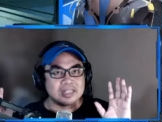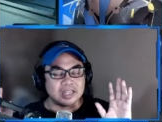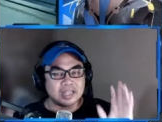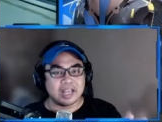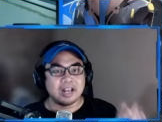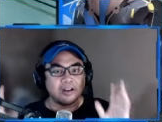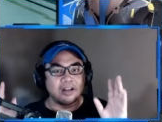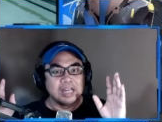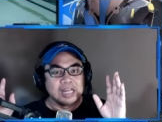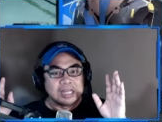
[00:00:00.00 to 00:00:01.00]
care,
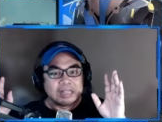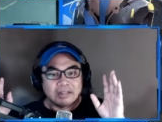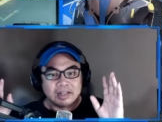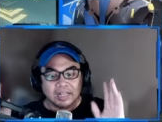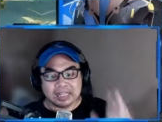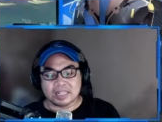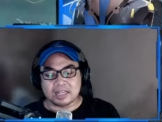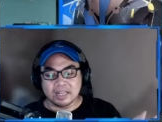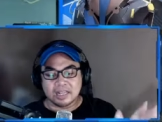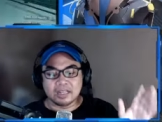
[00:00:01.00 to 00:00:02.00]
the
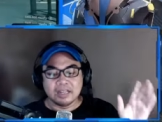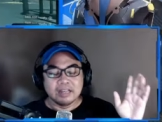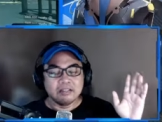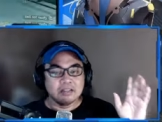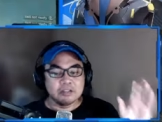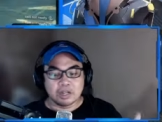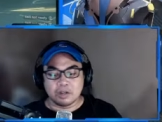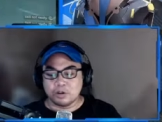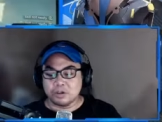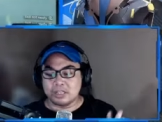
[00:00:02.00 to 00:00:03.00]
listening, the
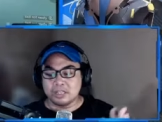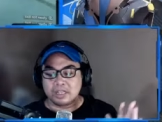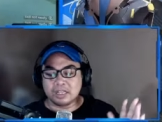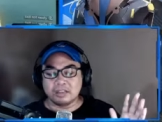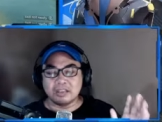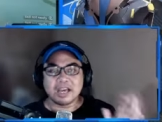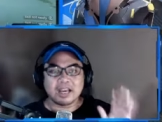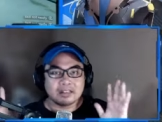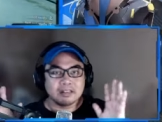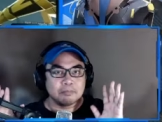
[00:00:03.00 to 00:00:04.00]
generosity
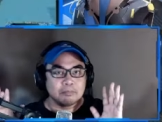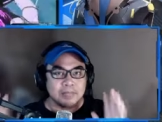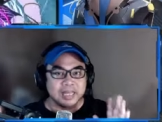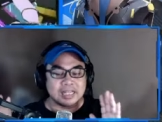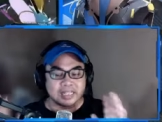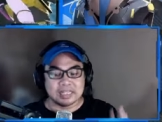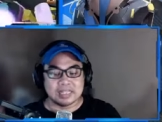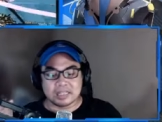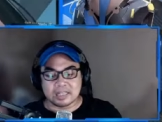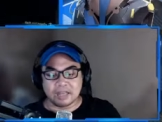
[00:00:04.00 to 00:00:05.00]
that makes us
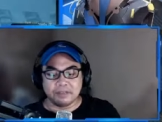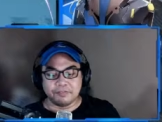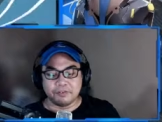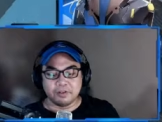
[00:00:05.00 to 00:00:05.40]
stay for